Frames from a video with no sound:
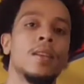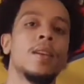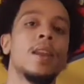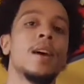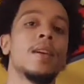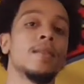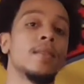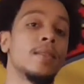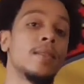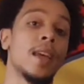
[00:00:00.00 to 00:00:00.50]

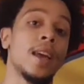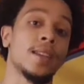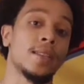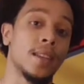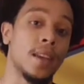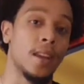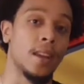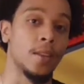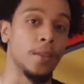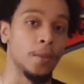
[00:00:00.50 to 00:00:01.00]
Now that
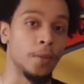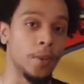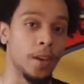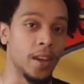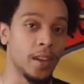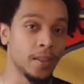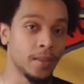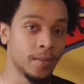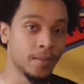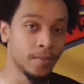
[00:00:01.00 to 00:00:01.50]
that's out of the
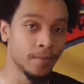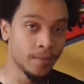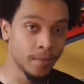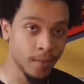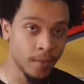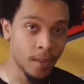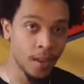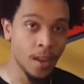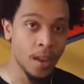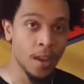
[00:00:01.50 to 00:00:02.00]
way,
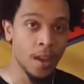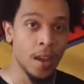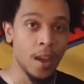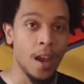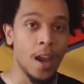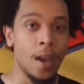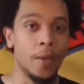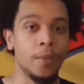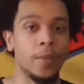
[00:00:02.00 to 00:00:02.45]
I